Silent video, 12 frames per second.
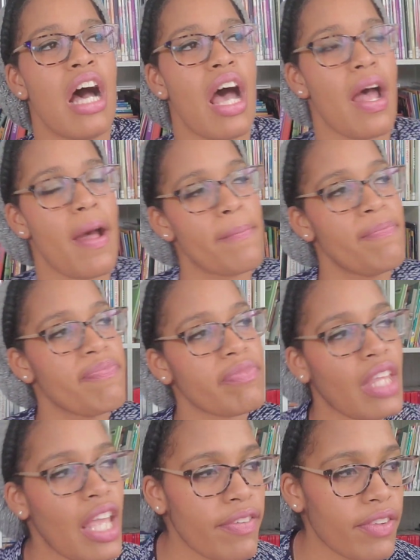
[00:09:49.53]
um,
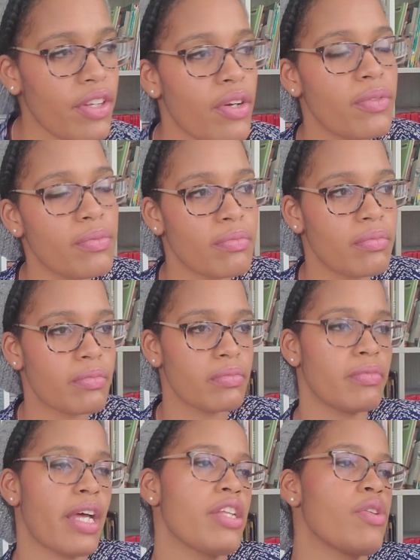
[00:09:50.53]
if you don't,
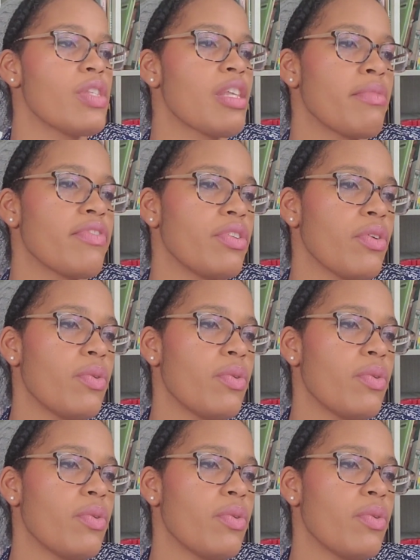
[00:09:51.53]
I know some of you